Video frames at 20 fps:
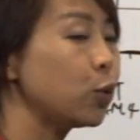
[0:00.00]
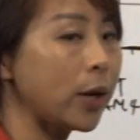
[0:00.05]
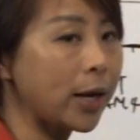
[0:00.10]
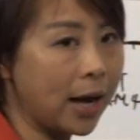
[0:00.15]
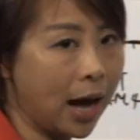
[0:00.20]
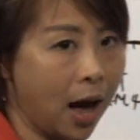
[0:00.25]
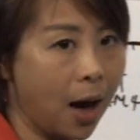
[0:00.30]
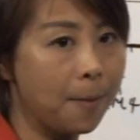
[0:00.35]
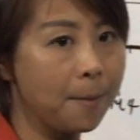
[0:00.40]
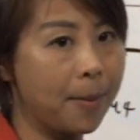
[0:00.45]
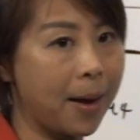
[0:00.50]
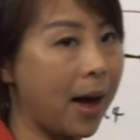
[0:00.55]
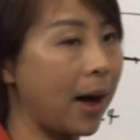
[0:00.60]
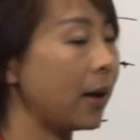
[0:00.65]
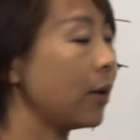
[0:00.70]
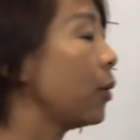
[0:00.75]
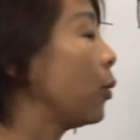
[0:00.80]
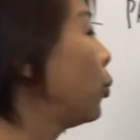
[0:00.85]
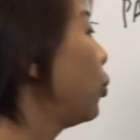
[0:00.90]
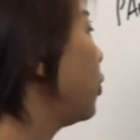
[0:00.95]
we
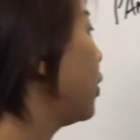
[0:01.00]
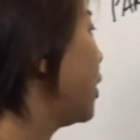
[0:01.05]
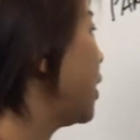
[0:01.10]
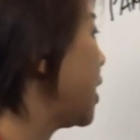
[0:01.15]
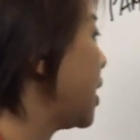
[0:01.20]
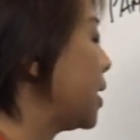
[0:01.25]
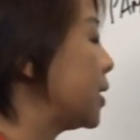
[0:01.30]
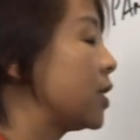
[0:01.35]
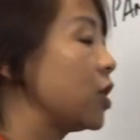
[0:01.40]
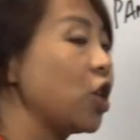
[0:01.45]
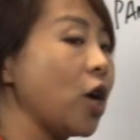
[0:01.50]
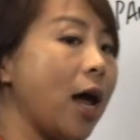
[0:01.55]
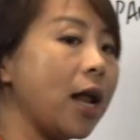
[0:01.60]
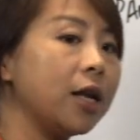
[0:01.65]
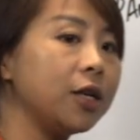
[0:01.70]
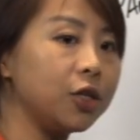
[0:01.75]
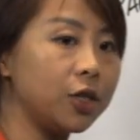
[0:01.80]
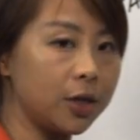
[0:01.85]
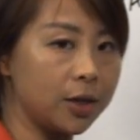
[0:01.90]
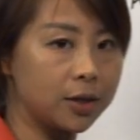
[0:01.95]
combat these
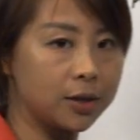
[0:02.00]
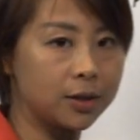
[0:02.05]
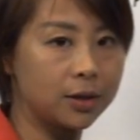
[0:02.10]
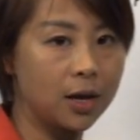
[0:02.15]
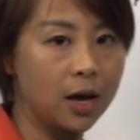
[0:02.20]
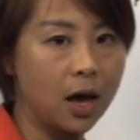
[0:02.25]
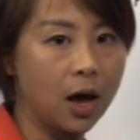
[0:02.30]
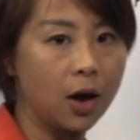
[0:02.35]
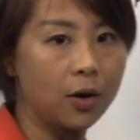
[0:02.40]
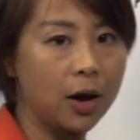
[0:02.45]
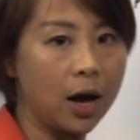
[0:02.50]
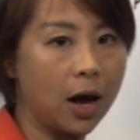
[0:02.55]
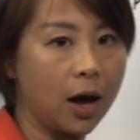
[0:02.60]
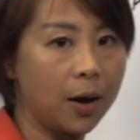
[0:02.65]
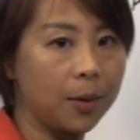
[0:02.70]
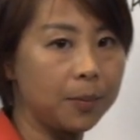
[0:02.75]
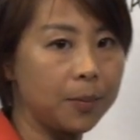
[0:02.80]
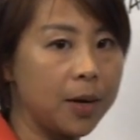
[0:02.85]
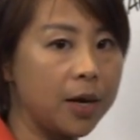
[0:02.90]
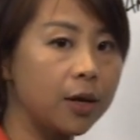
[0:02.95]
challenges
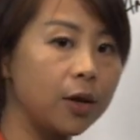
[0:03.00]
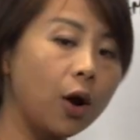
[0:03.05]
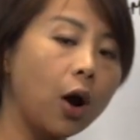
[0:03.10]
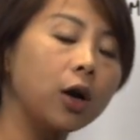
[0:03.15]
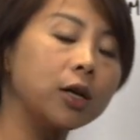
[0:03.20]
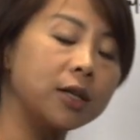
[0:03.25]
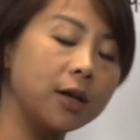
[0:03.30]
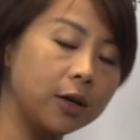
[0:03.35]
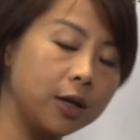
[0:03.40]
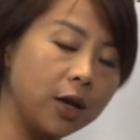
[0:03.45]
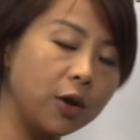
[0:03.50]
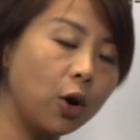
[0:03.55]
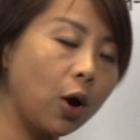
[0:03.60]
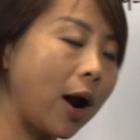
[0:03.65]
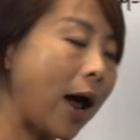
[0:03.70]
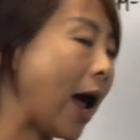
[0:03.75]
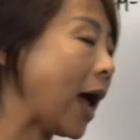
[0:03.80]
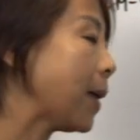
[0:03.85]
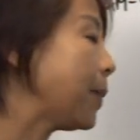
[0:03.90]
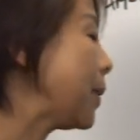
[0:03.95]
um, in, our, in
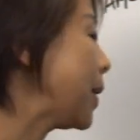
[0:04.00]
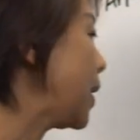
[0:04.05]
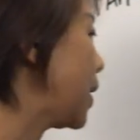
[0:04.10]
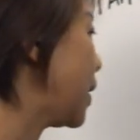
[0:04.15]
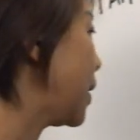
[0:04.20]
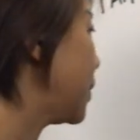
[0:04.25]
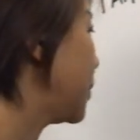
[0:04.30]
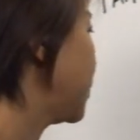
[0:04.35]
our IP?